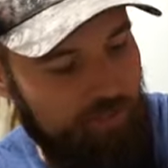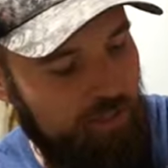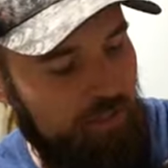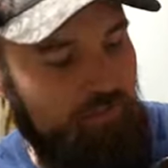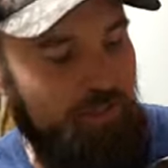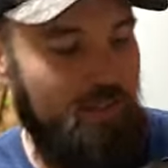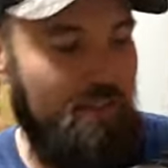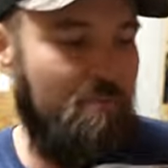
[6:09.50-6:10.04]

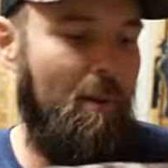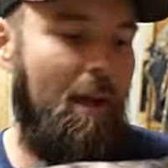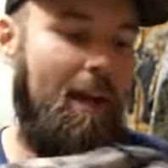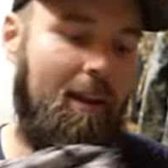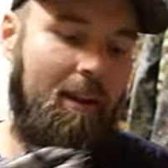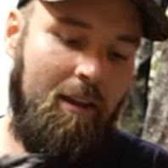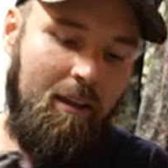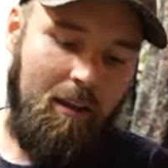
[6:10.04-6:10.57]
stuff in this
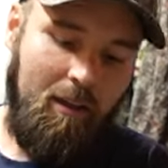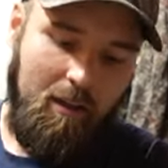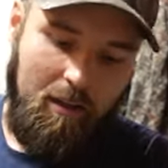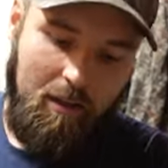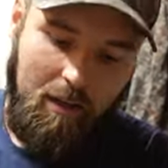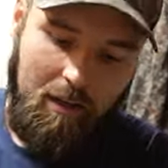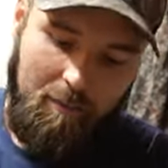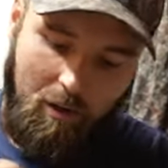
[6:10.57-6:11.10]
pack.
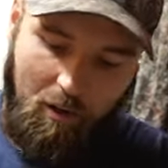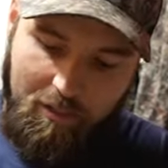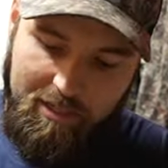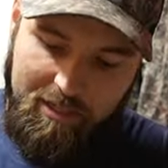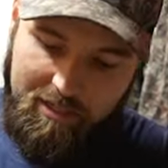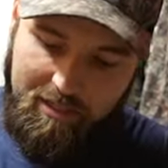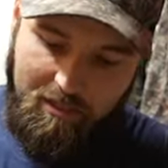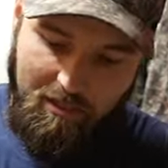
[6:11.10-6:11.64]
Um, on
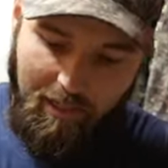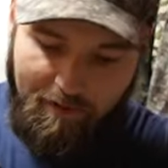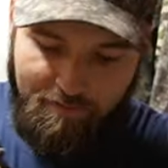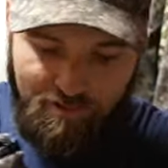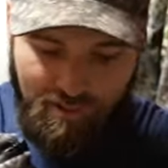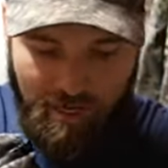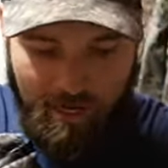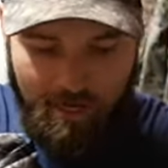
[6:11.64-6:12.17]
this left
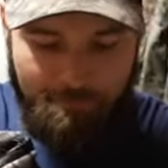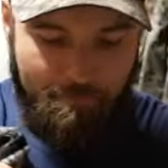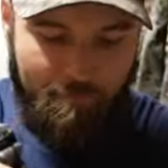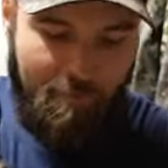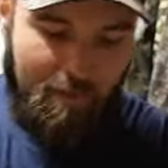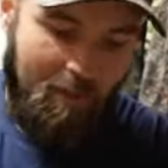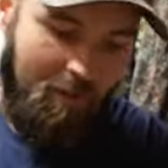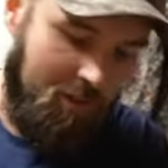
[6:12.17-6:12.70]
side,
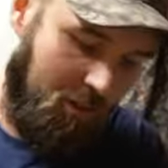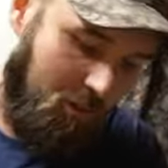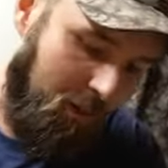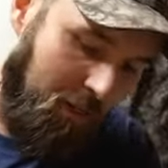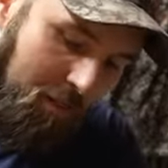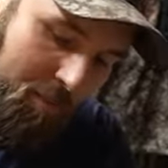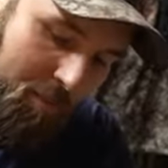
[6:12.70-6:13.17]
there's a really